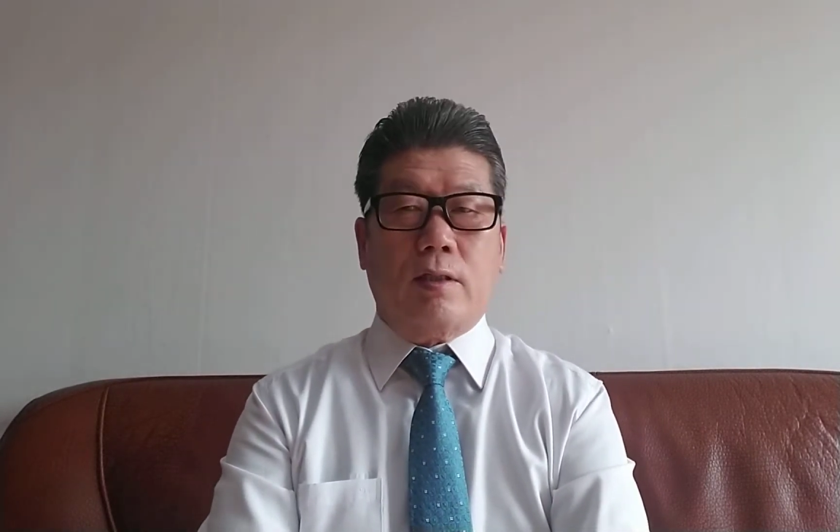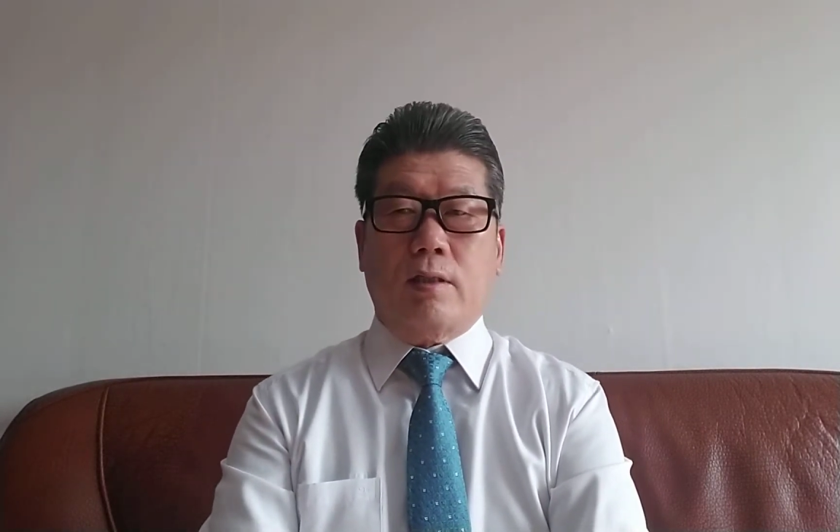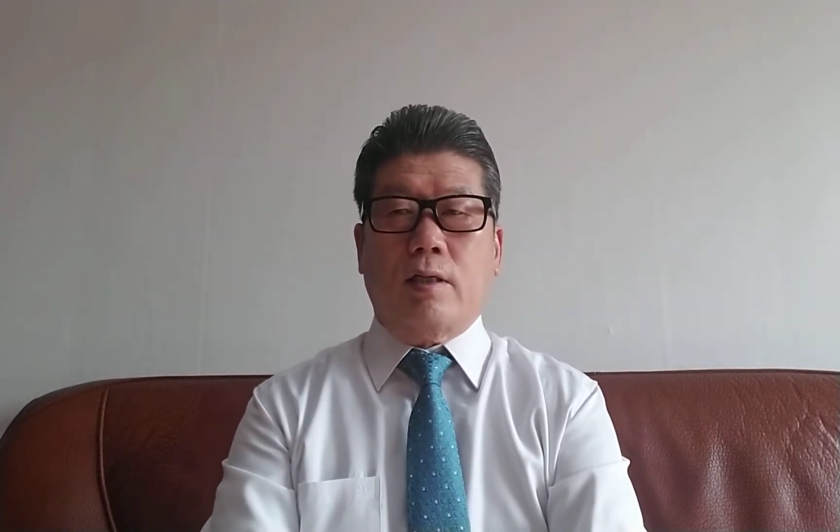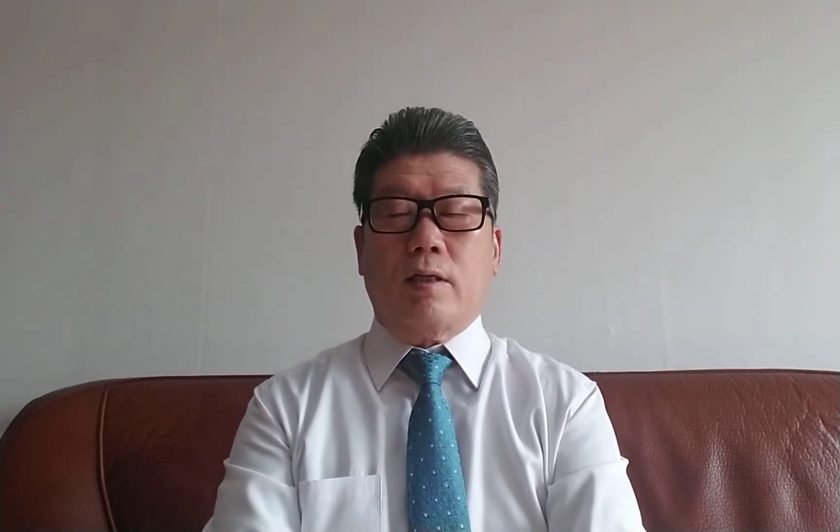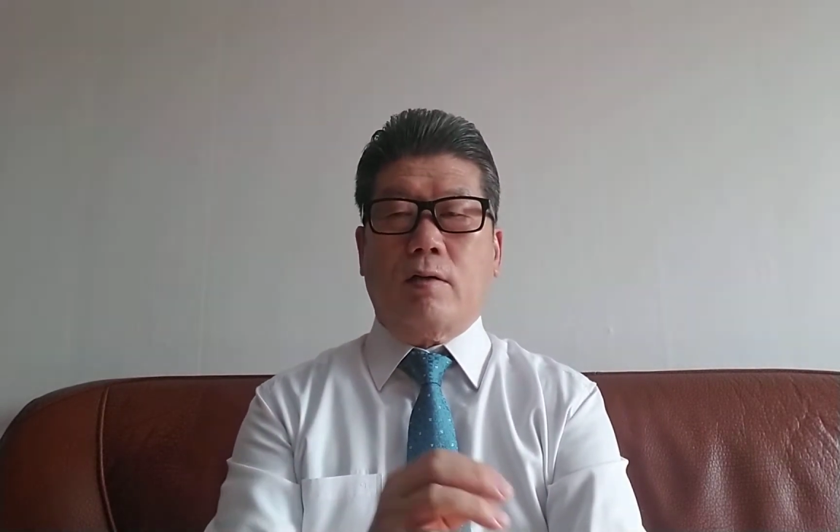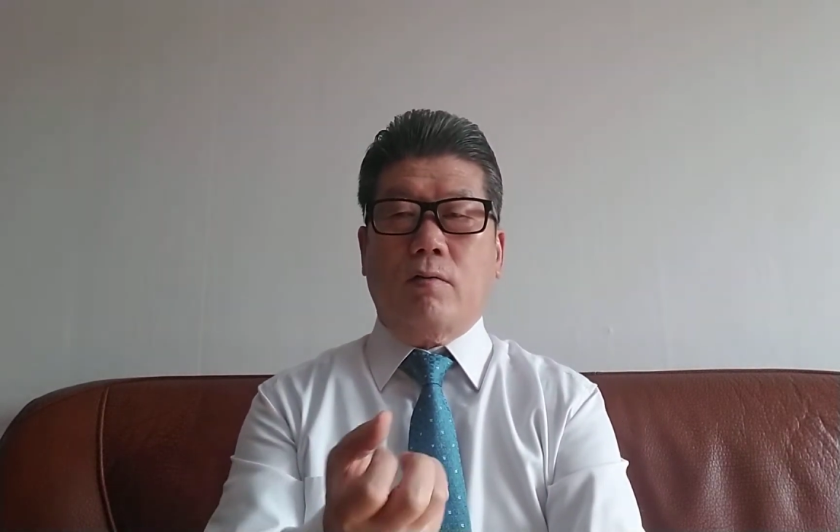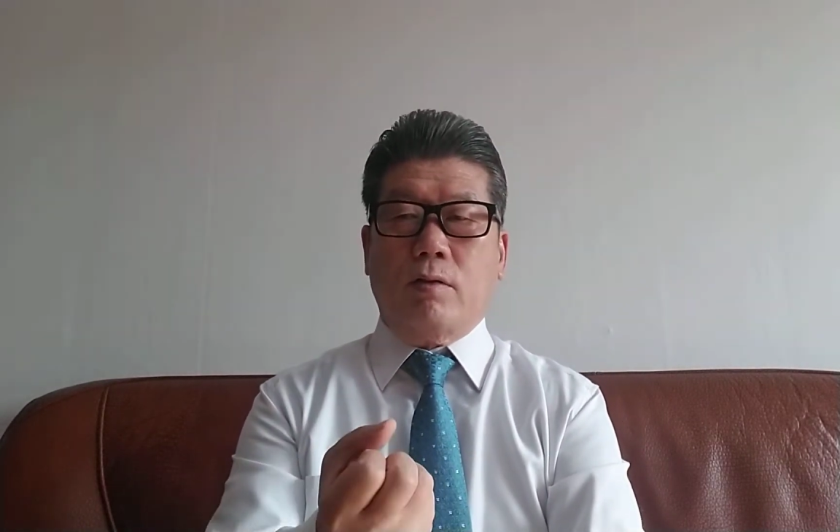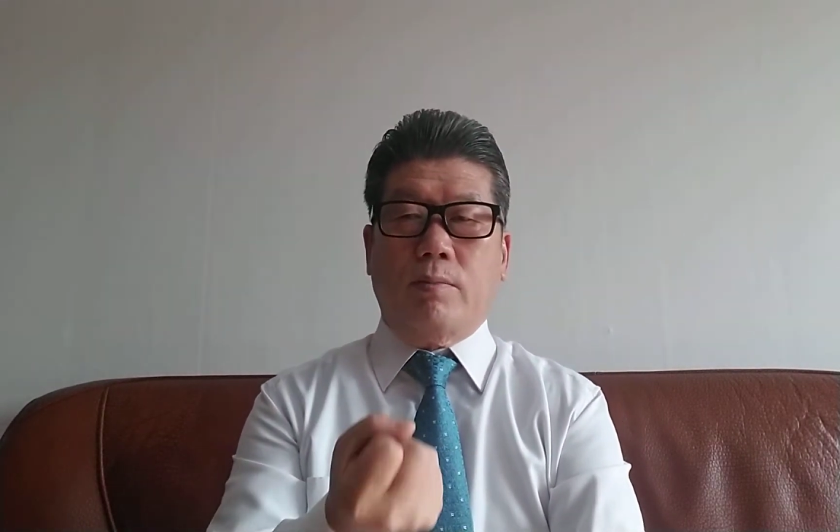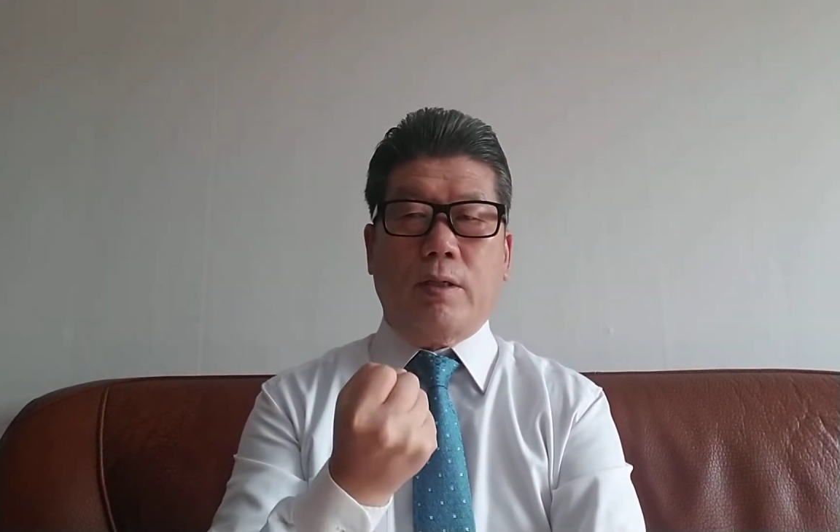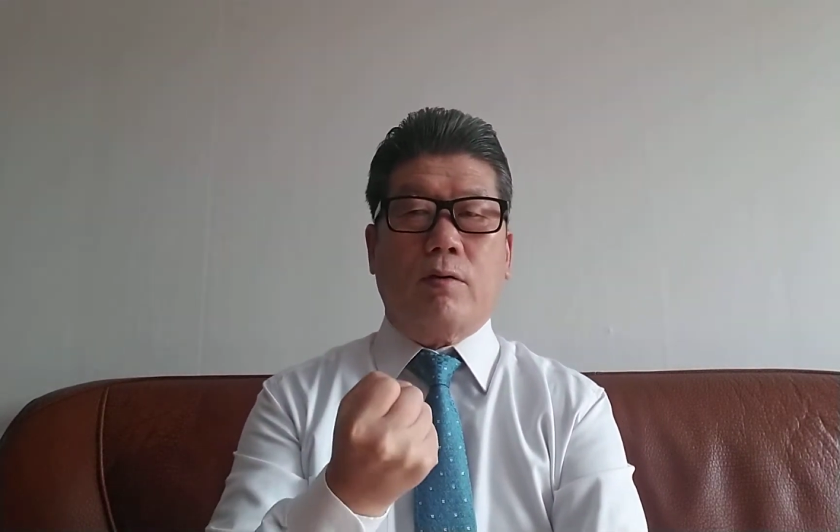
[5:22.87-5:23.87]
the, they can
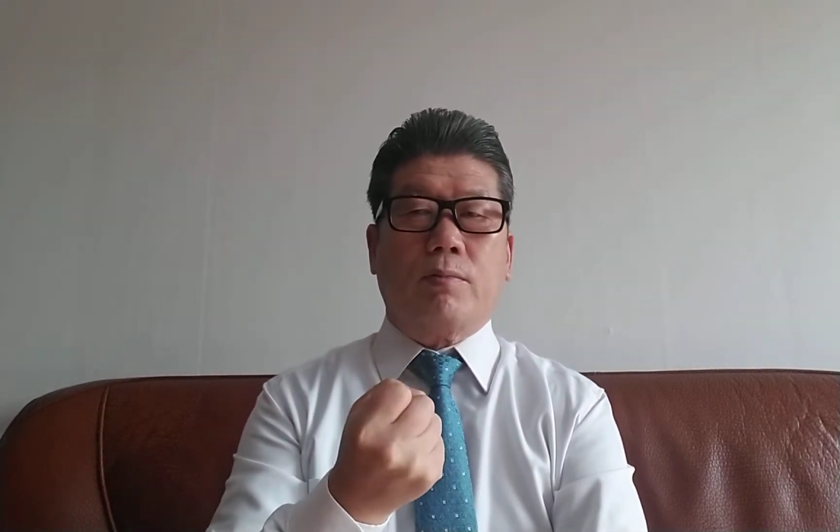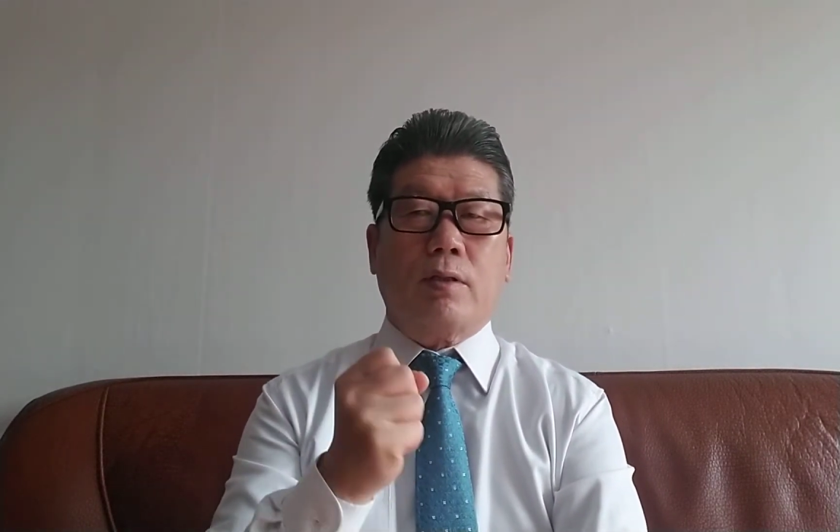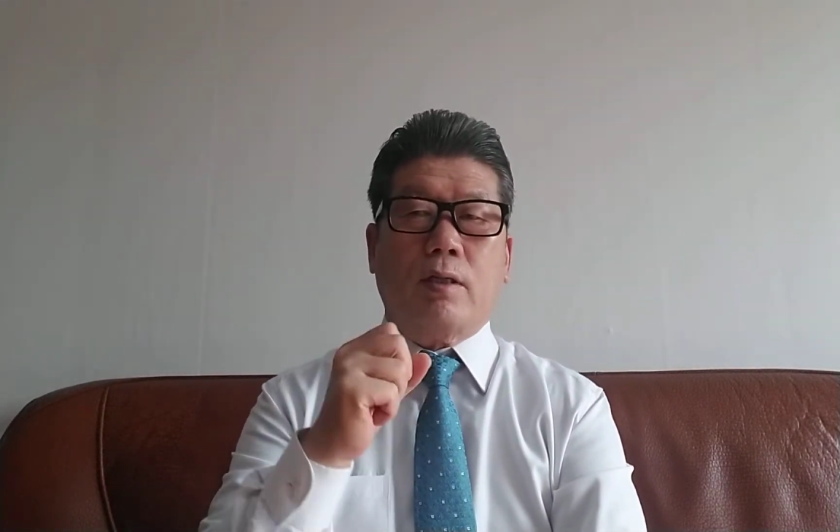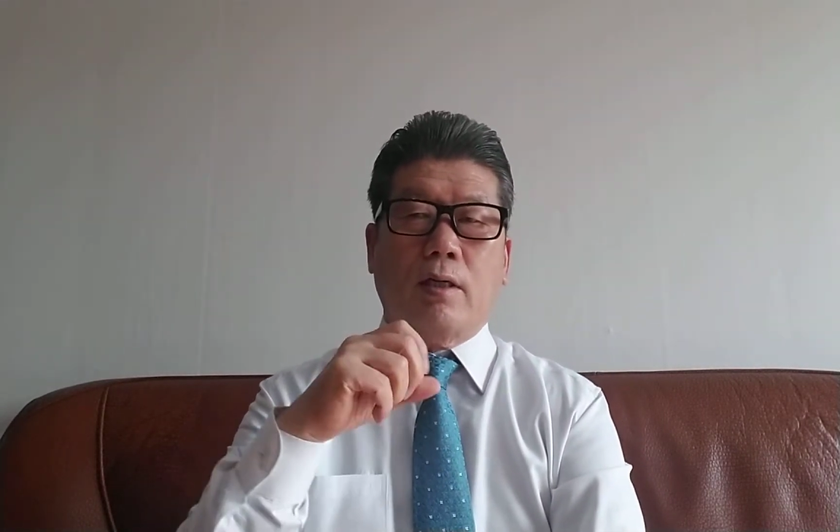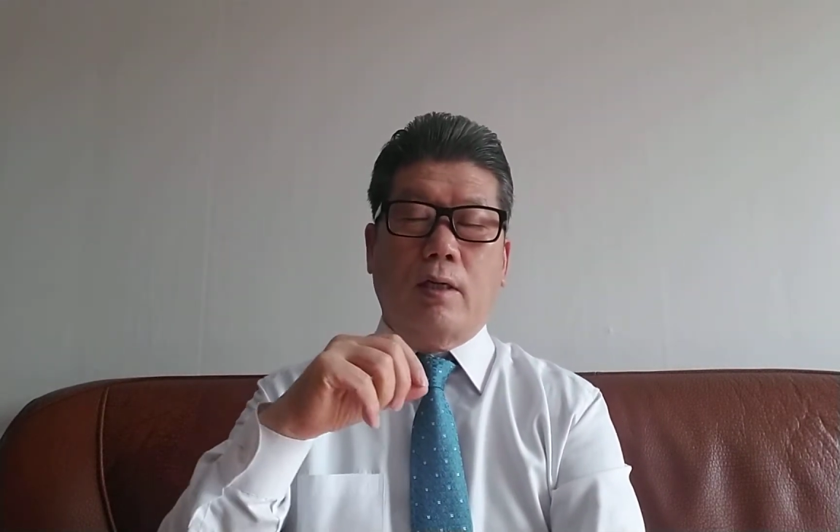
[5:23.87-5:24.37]
only buy up the